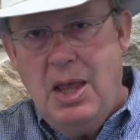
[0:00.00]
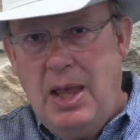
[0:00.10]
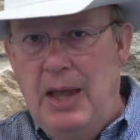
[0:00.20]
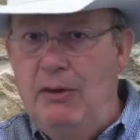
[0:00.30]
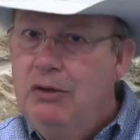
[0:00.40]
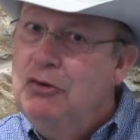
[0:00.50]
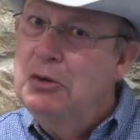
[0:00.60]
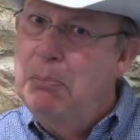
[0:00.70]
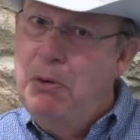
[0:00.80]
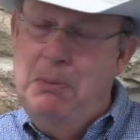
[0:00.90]
And this
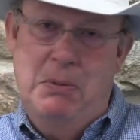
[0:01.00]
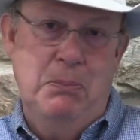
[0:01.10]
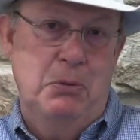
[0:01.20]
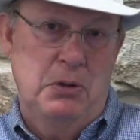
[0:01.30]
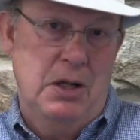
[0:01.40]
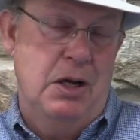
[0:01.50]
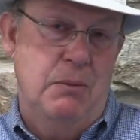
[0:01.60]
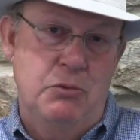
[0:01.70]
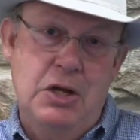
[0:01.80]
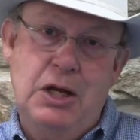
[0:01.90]
is the part people are going to
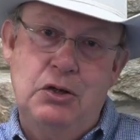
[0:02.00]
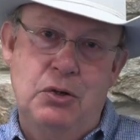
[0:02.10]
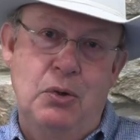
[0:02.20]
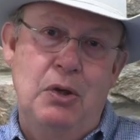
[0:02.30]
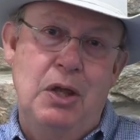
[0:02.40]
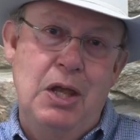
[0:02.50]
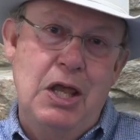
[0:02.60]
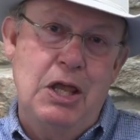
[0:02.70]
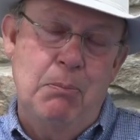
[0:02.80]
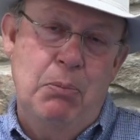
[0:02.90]
object to.
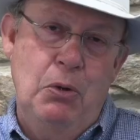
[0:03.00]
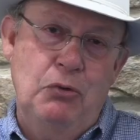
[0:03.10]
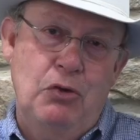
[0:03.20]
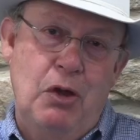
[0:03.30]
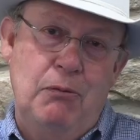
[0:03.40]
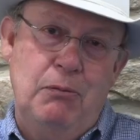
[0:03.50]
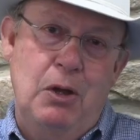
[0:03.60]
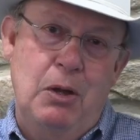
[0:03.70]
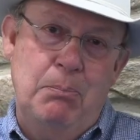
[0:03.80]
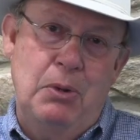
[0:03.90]
He pulls
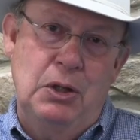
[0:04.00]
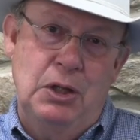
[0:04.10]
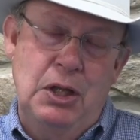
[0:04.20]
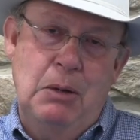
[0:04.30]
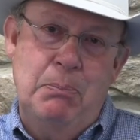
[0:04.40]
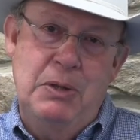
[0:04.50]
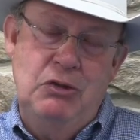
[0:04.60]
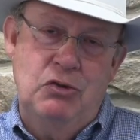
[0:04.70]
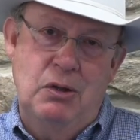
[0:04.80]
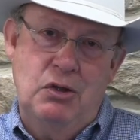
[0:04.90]
up a little
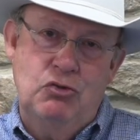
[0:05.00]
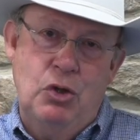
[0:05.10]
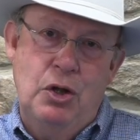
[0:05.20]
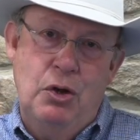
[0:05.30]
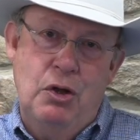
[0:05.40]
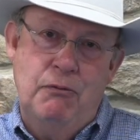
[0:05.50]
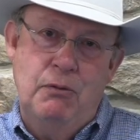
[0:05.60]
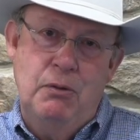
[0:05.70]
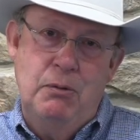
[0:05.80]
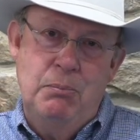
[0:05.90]
piece of
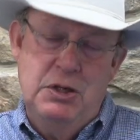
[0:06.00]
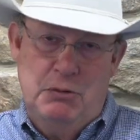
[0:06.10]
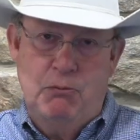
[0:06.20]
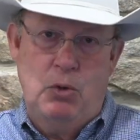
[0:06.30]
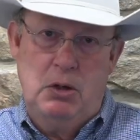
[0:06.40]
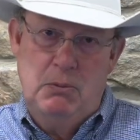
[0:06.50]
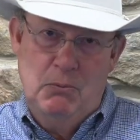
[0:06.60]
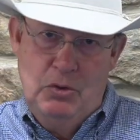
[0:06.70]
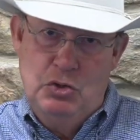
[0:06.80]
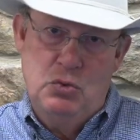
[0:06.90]
sawed-off pitchfork
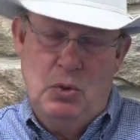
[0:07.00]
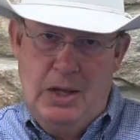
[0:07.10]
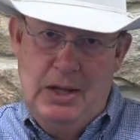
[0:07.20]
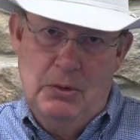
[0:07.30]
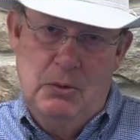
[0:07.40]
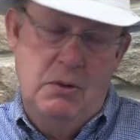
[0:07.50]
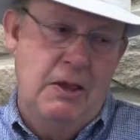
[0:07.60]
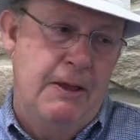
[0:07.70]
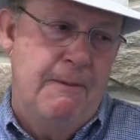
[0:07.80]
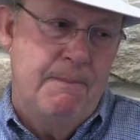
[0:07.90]
with a short handle.
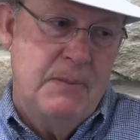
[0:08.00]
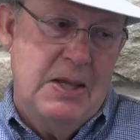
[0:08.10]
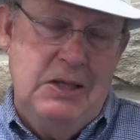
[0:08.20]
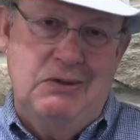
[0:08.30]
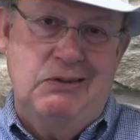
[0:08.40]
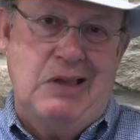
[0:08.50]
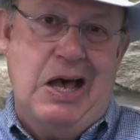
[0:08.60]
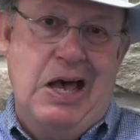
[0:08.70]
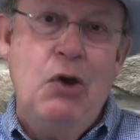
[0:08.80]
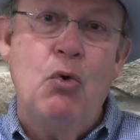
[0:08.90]
He says,
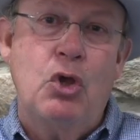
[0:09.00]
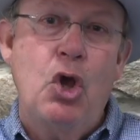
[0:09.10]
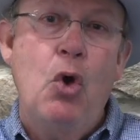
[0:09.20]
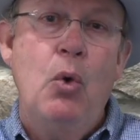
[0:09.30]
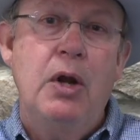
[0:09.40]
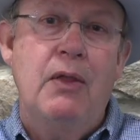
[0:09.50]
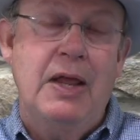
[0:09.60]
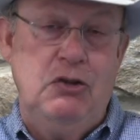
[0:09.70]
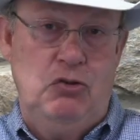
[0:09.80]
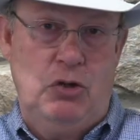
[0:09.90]
I don't go into
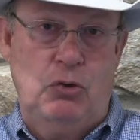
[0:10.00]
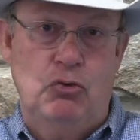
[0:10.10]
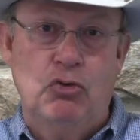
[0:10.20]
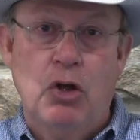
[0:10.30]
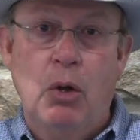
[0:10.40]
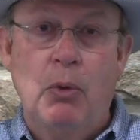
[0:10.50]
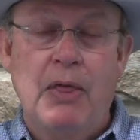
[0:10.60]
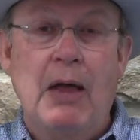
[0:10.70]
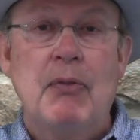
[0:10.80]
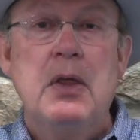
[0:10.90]
that sucker's stall
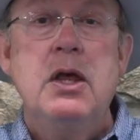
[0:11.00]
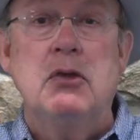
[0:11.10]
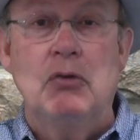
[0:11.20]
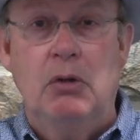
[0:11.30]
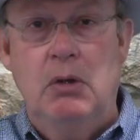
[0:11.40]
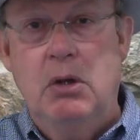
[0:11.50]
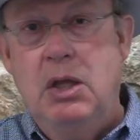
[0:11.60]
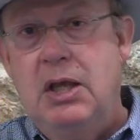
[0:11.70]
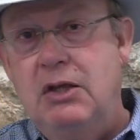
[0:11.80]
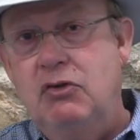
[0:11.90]
without this.
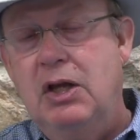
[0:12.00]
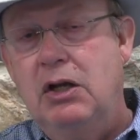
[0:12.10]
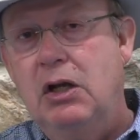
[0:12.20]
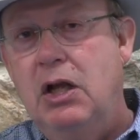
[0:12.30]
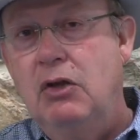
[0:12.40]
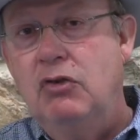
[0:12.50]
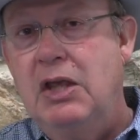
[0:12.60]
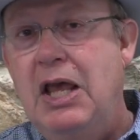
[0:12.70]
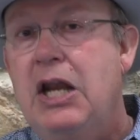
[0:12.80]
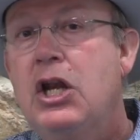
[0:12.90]
He said, because
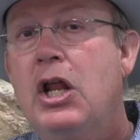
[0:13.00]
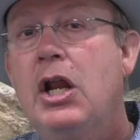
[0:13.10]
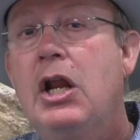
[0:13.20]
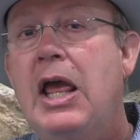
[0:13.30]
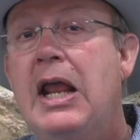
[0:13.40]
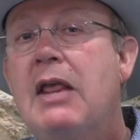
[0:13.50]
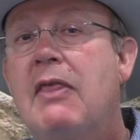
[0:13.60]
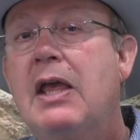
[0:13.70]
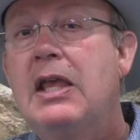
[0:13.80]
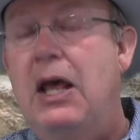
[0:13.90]
he hadn't done
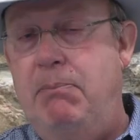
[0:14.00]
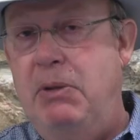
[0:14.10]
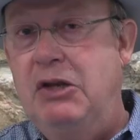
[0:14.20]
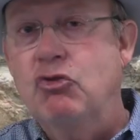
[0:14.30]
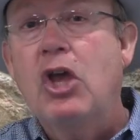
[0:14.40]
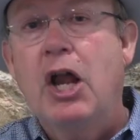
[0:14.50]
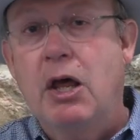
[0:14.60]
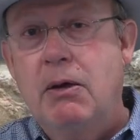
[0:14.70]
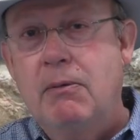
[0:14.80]
anything yet, but he's gonna.